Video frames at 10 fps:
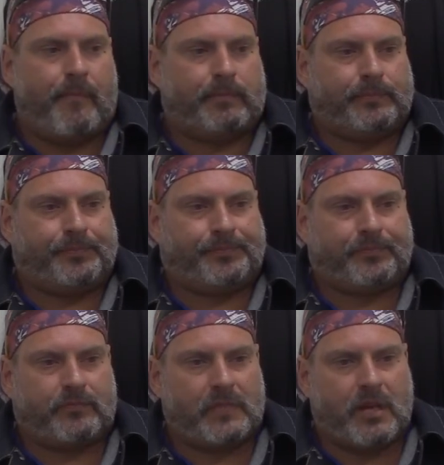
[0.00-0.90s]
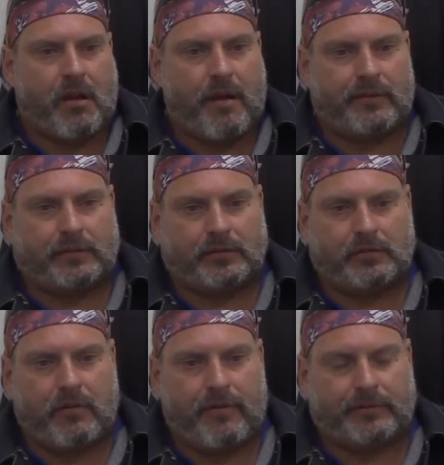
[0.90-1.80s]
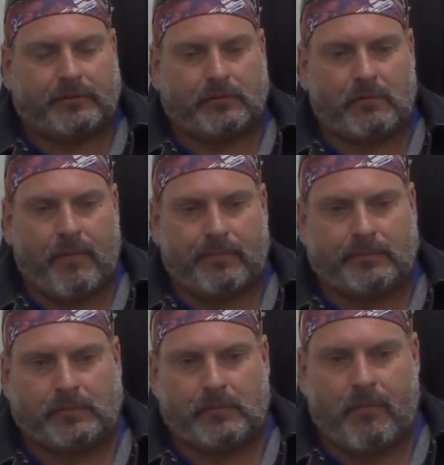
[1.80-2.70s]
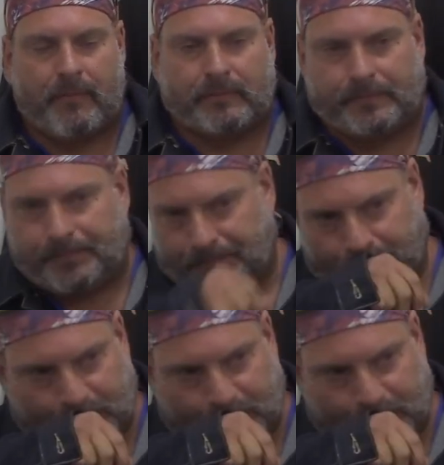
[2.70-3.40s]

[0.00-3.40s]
No one is speaking in this clip.